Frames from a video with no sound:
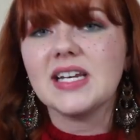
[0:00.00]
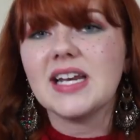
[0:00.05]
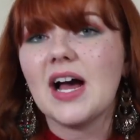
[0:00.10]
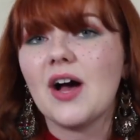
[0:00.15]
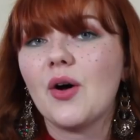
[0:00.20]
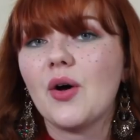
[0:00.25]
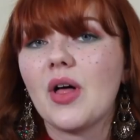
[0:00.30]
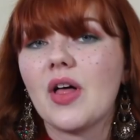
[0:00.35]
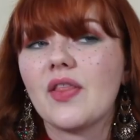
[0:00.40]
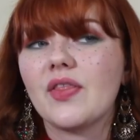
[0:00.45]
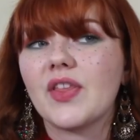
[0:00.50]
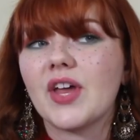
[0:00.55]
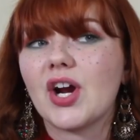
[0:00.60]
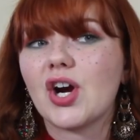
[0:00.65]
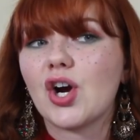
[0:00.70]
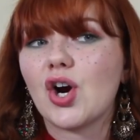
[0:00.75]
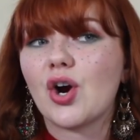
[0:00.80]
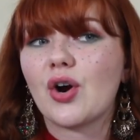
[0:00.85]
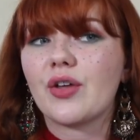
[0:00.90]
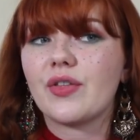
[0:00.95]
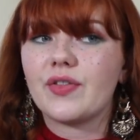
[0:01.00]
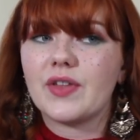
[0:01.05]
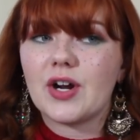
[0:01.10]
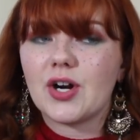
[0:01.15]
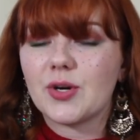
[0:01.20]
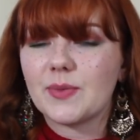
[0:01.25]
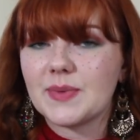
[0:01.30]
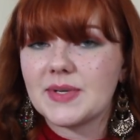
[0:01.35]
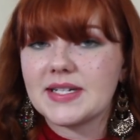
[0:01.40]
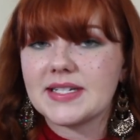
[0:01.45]
Now, there are
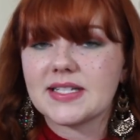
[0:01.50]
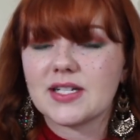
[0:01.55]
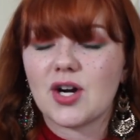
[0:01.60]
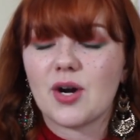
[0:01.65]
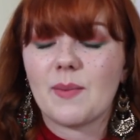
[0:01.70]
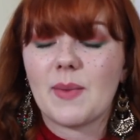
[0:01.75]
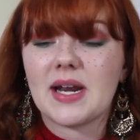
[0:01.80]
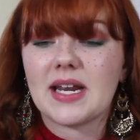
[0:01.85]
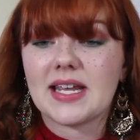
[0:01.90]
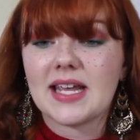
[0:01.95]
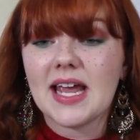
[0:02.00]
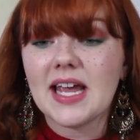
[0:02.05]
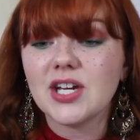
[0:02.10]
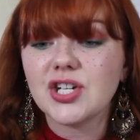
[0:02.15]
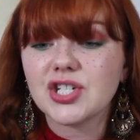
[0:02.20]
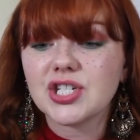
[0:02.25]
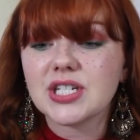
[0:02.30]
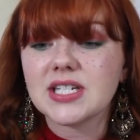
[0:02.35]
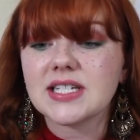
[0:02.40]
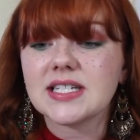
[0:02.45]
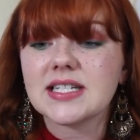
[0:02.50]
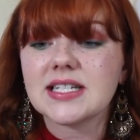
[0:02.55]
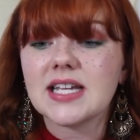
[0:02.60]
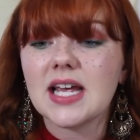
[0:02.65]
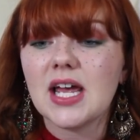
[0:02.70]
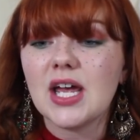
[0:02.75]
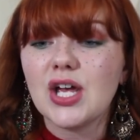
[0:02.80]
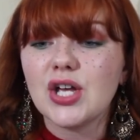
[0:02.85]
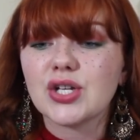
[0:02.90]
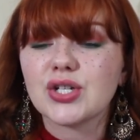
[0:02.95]
therapies, there are
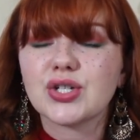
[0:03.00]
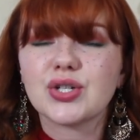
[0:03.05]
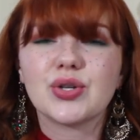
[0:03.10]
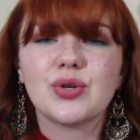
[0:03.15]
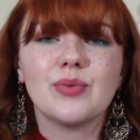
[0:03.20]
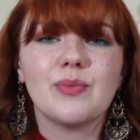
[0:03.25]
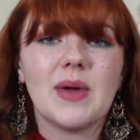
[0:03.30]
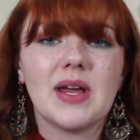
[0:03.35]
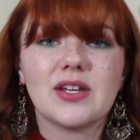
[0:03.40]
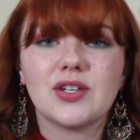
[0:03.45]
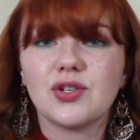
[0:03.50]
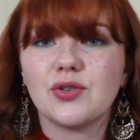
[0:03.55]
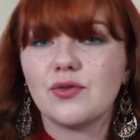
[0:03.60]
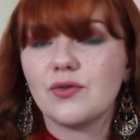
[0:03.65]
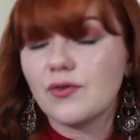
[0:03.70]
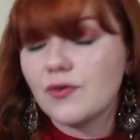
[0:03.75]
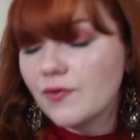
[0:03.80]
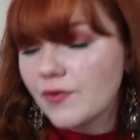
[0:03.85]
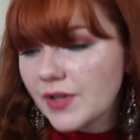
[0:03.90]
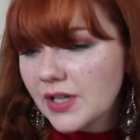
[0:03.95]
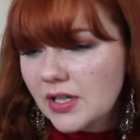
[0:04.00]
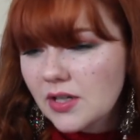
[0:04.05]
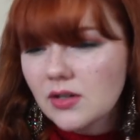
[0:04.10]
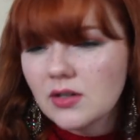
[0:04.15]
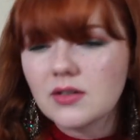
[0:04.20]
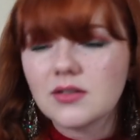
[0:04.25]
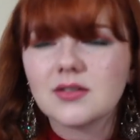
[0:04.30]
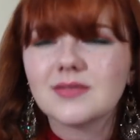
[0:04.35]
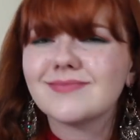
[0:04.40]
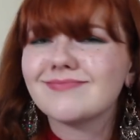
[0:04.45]
medications to make you
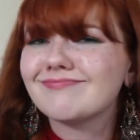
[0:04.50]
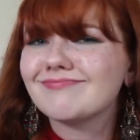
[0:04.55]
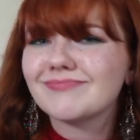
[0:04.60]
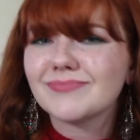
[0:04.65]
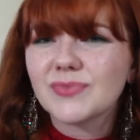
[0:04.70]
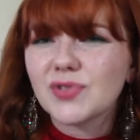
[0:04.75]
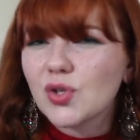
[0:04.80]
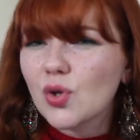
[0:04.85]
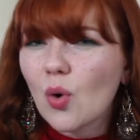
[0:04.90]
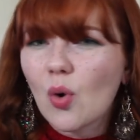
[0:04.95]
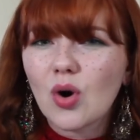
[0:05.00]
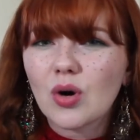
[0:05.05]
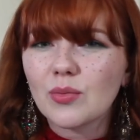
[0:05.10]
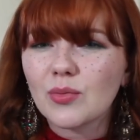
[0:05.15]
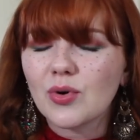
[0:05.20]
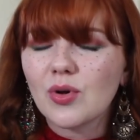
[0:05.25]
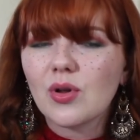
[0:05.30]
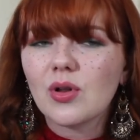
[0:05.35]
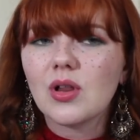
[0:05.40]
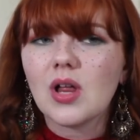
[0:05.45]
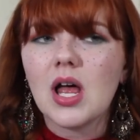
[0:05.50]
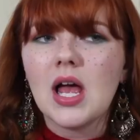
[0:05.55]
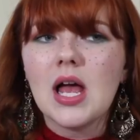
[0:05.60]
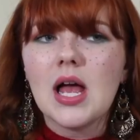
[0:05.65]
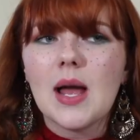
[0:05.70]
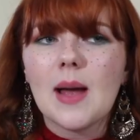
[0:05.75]
feel normal,